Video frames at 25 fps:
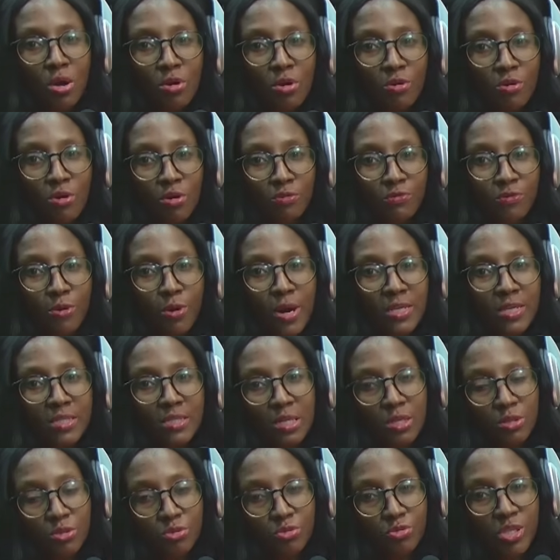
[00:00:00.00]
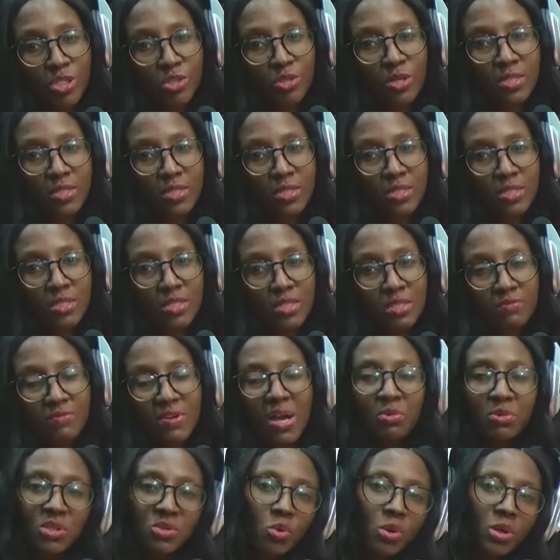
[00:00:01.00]
of CHRICED Radio and TV,
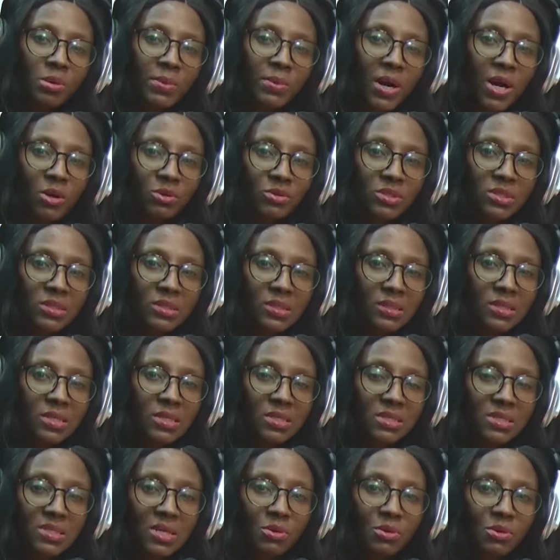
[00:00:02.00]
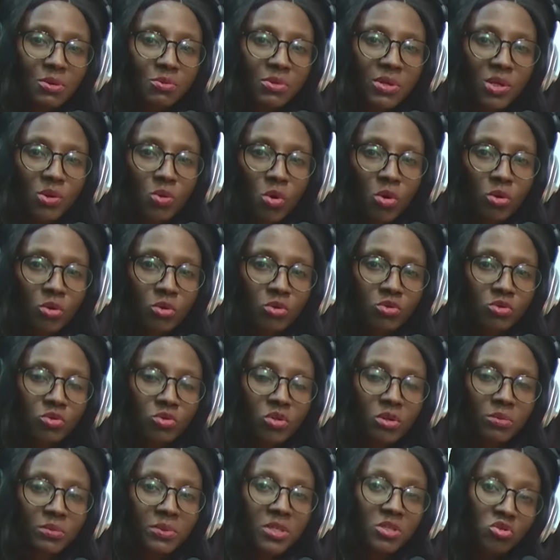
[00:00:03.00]
and we talk about the things that really go on
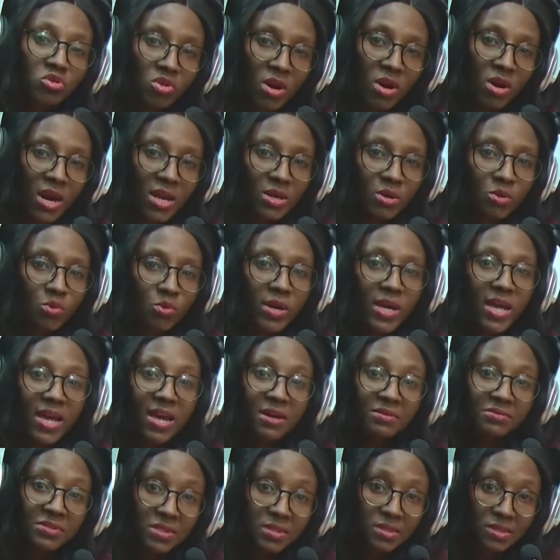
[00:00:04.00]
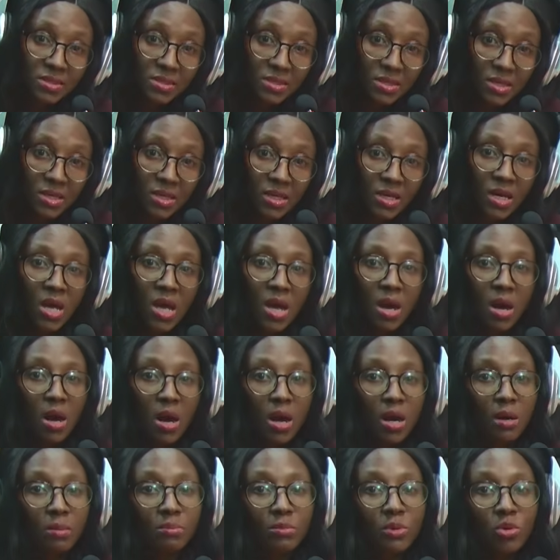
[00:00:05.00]
top of the strike with FCT
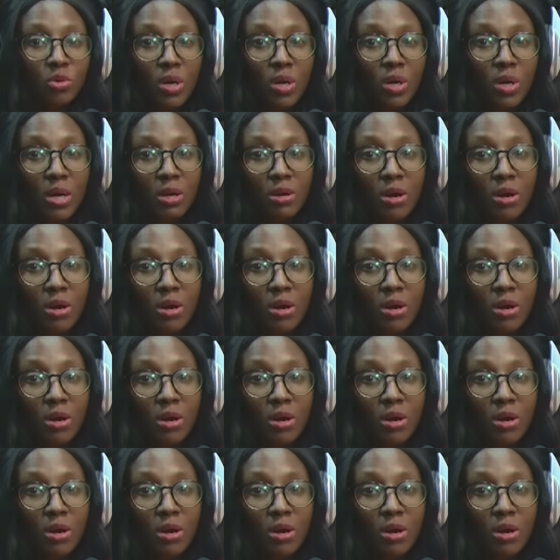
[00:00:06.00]
local